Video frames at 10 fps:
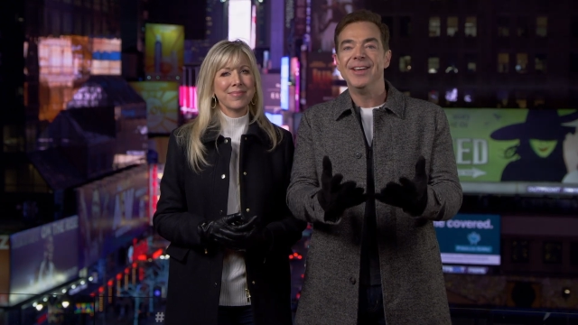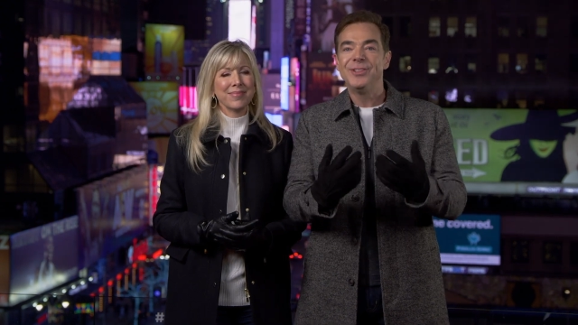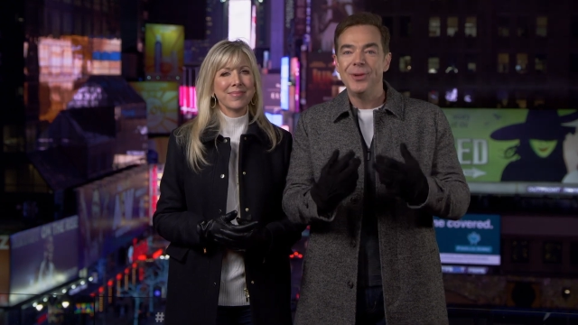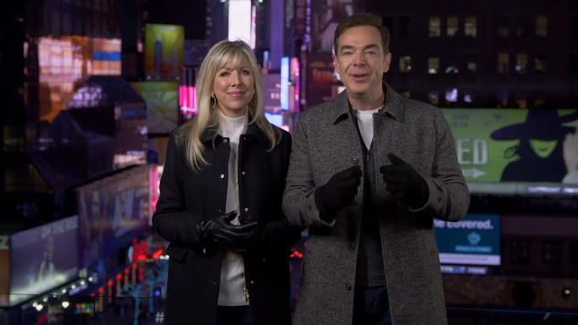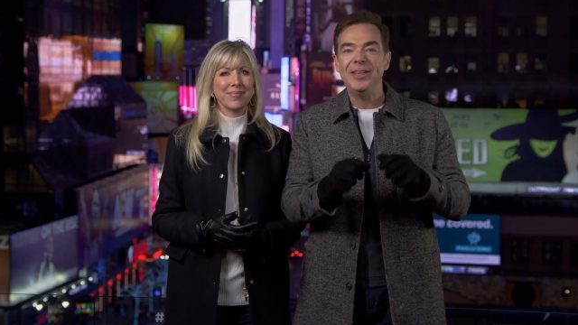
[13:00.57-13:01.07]

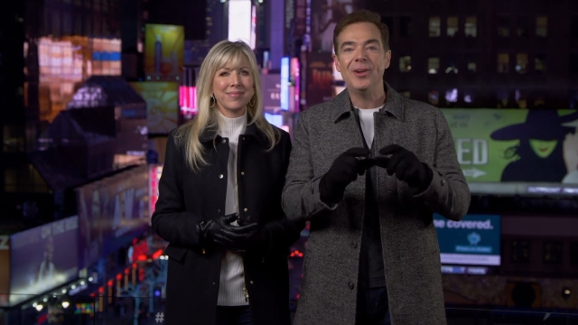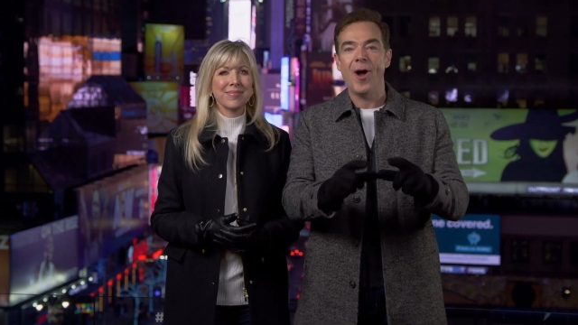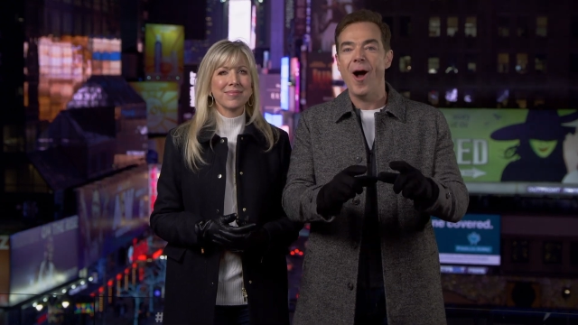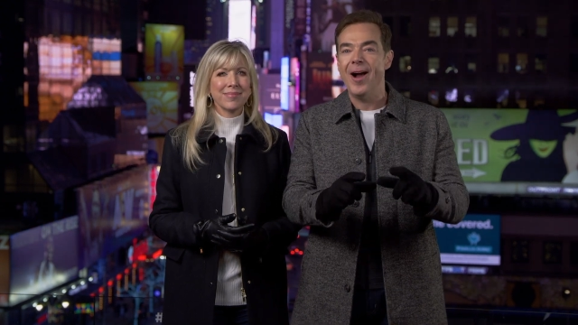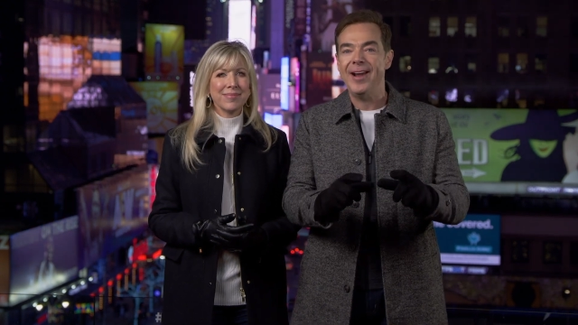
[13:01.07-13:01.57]
Speaker 1: tuning your
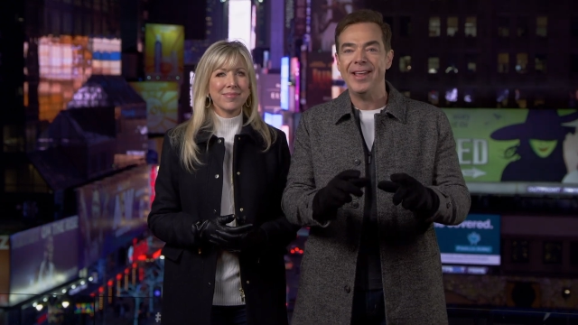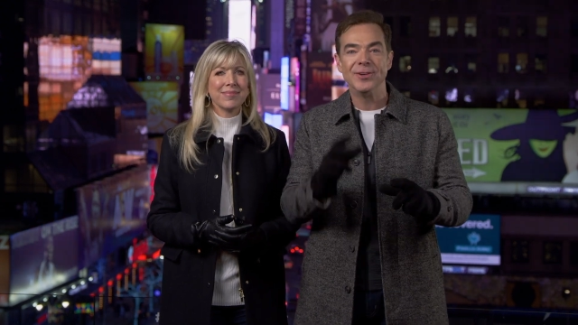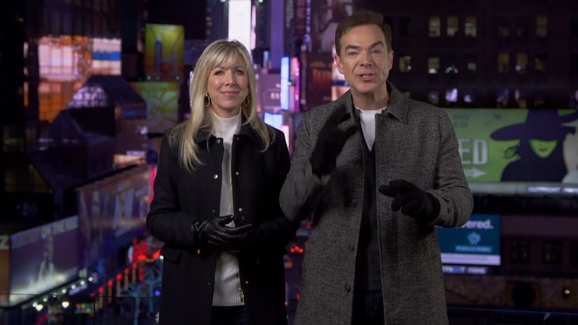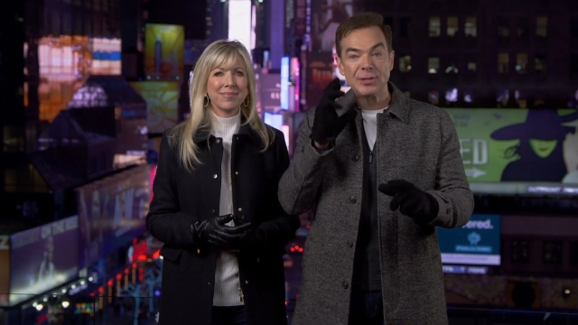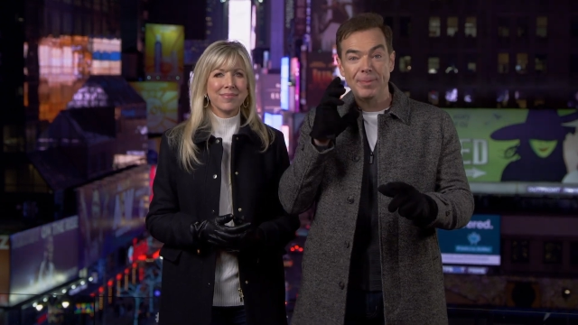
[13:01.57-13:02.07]
heart and your
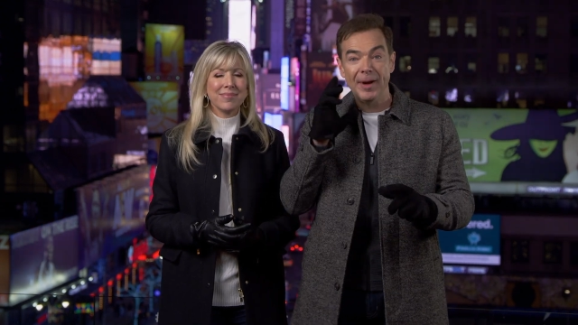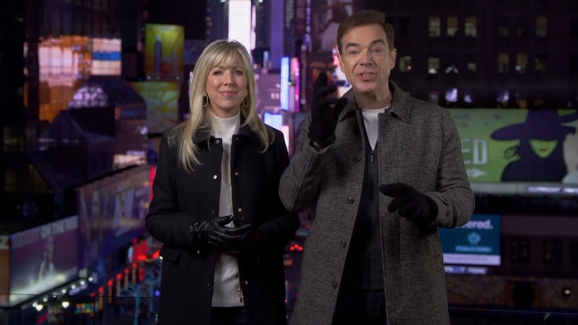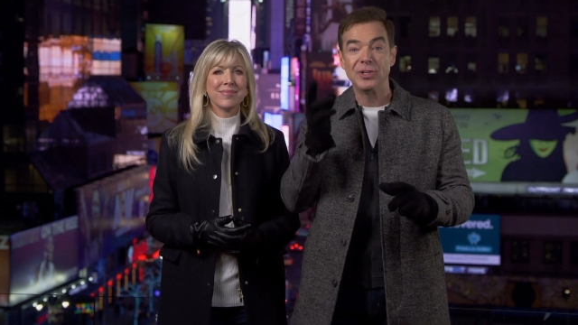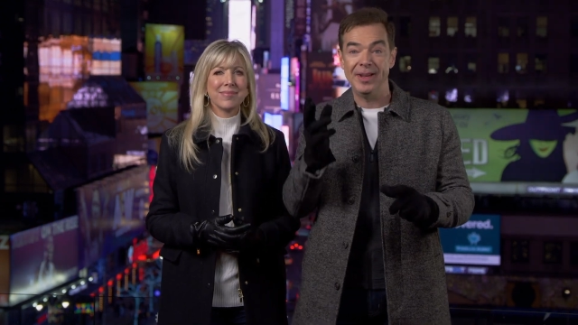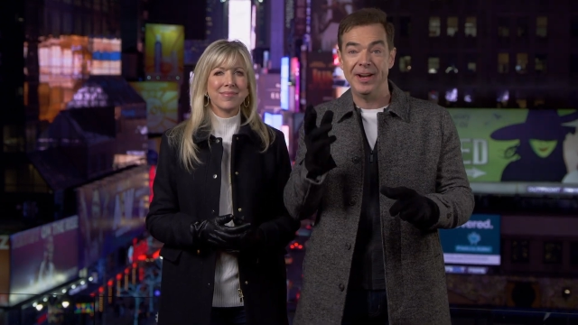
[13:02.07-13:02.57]

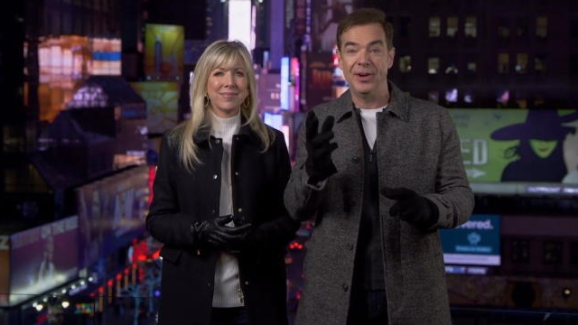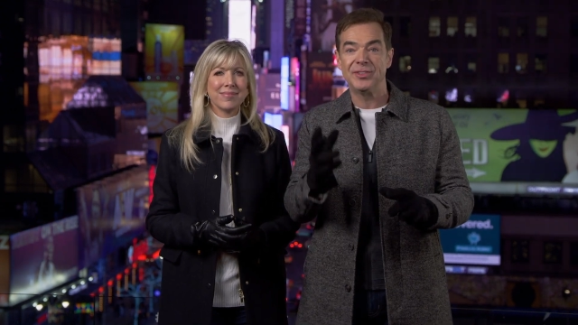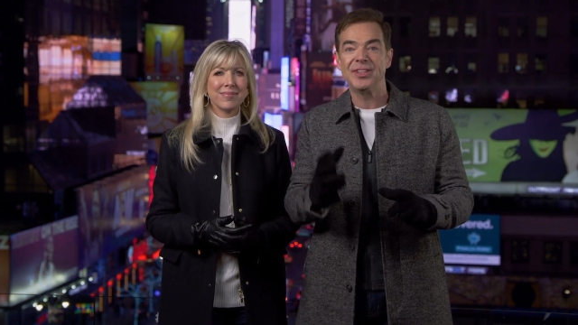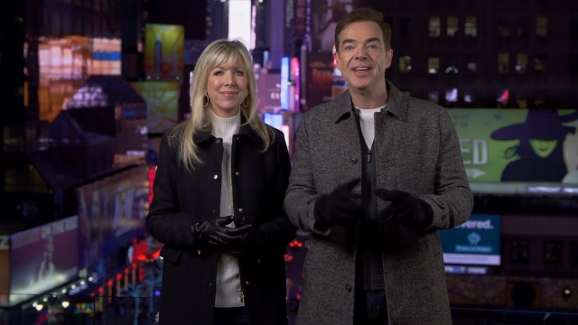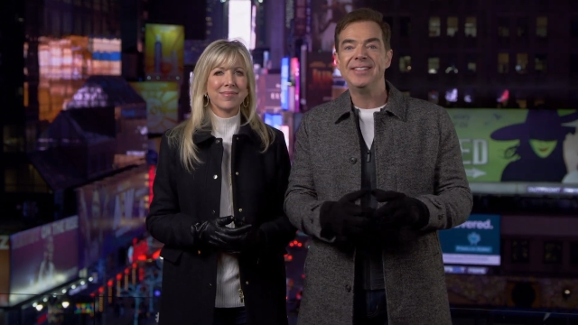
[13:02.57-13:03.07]
spiritual
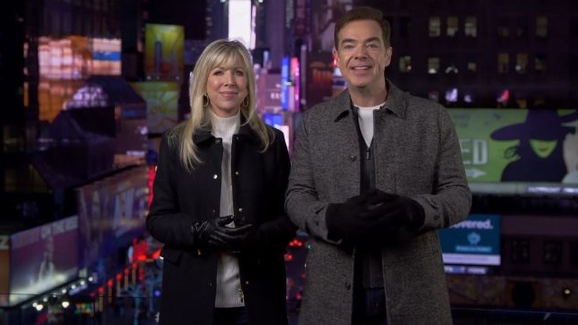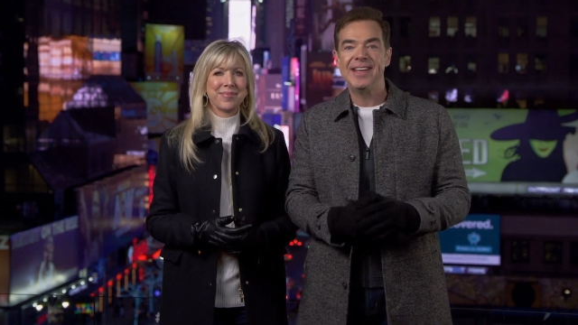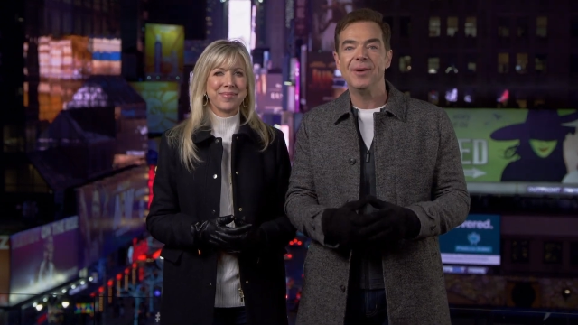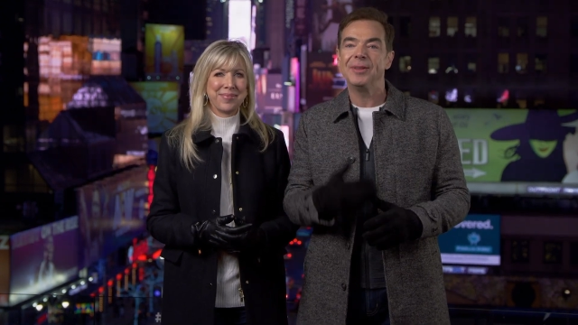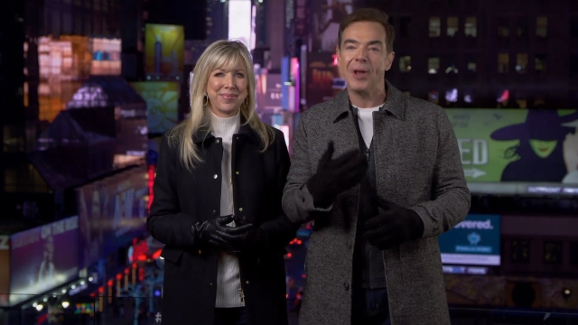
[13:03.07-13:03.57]
ears to
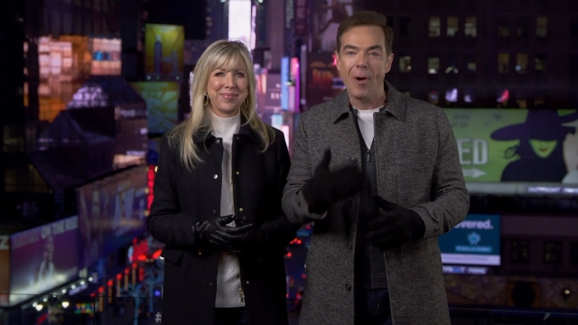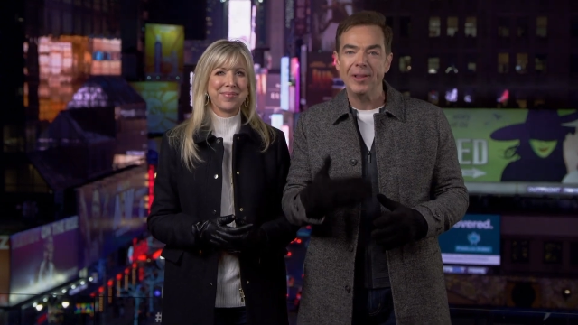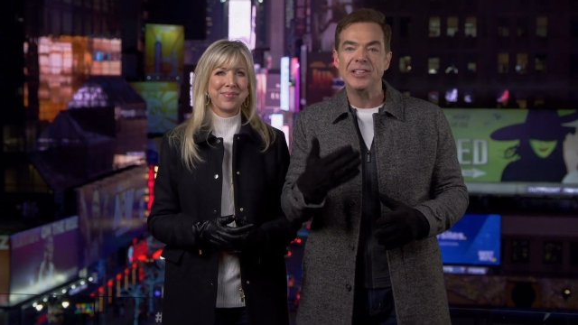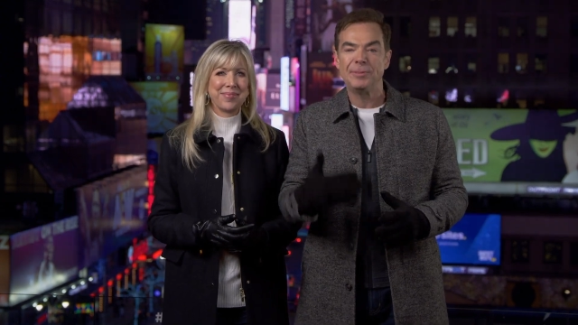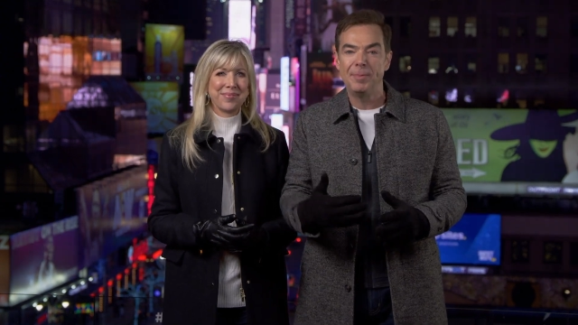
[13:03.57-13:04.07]
hear what the
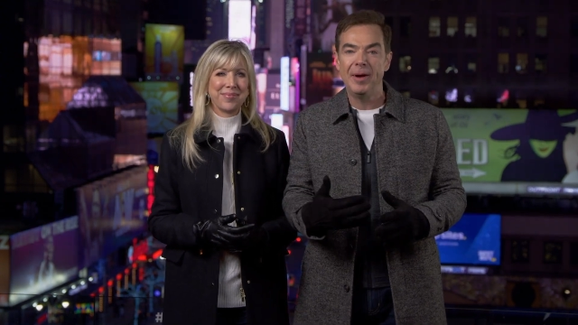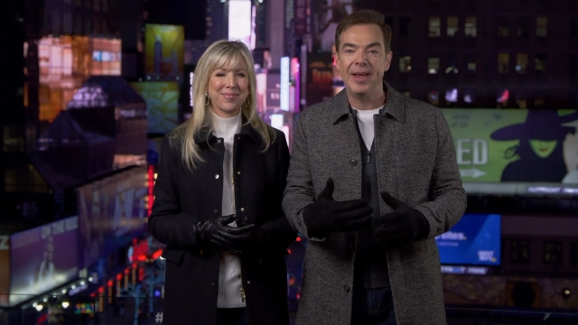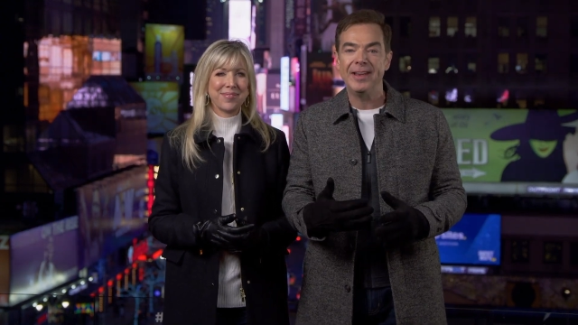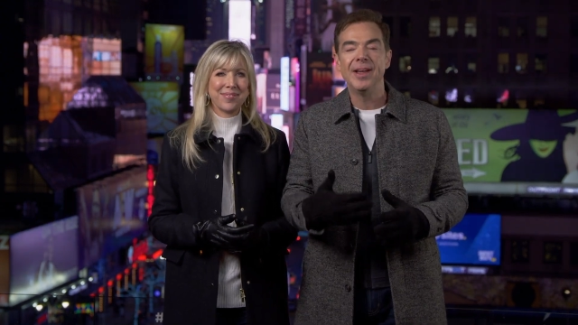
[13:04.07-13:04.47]
Holy Spirit